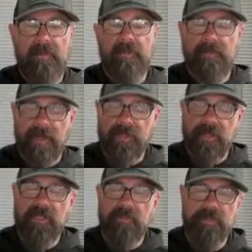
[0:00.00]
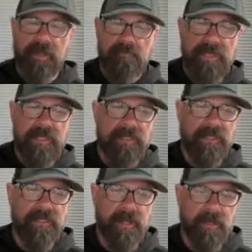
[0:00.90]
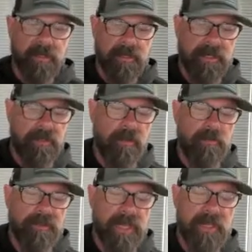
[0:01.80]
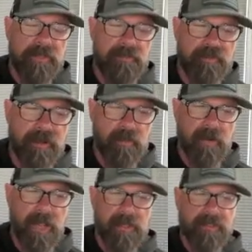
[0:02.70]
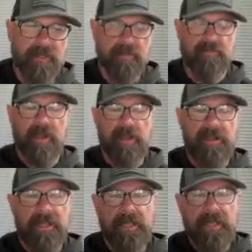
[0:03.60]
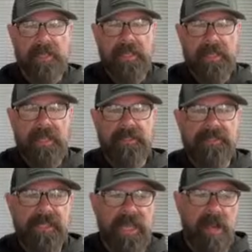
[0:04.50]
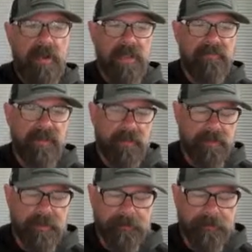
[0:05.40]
my shins would immediately start hurting. It almost got to the point where I could just run and see how I felt.